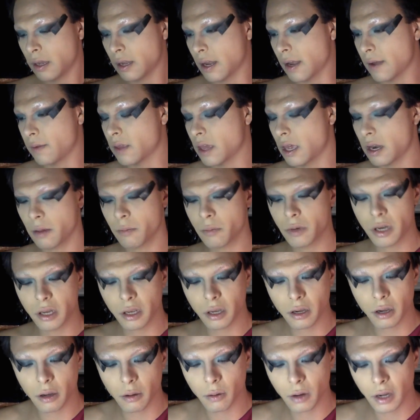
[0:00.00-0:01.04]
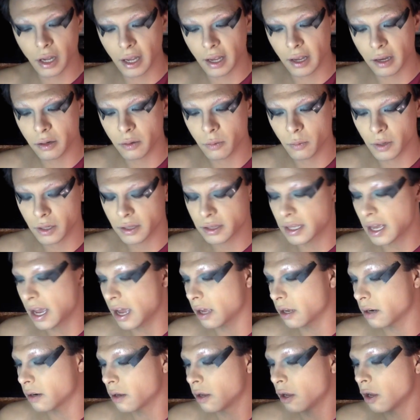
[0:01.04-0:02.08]
And then I'm gonna go in with
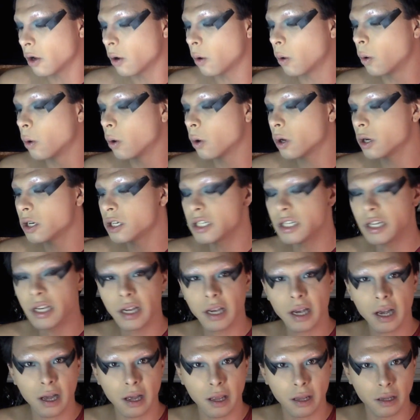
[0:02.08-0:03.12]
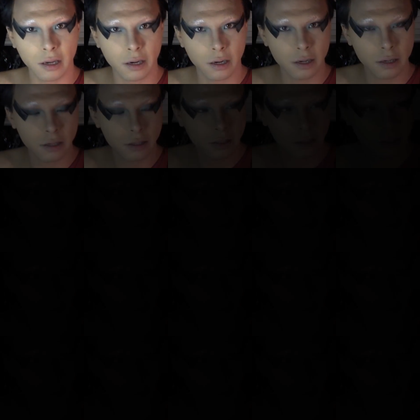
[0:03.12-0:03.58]
that orangey color.